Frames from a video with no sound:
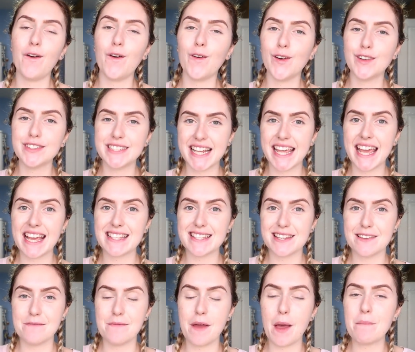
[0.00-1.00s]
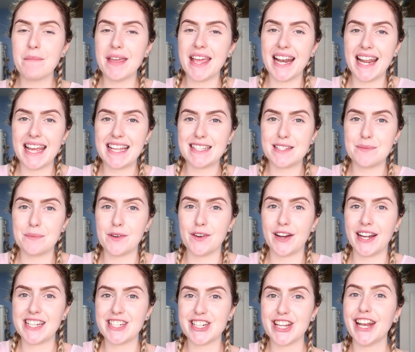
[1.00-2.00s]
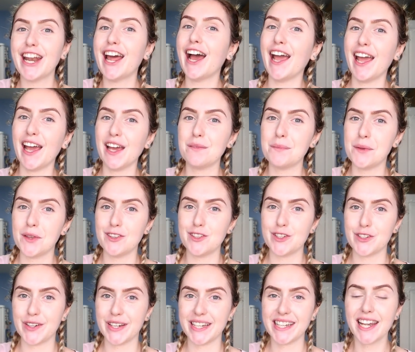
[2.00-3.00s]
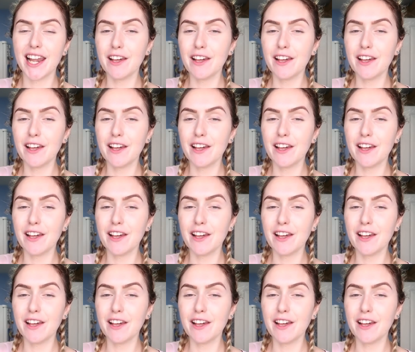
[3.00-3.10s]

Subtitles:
or to get some meal inspiration, I hope you enjoyed.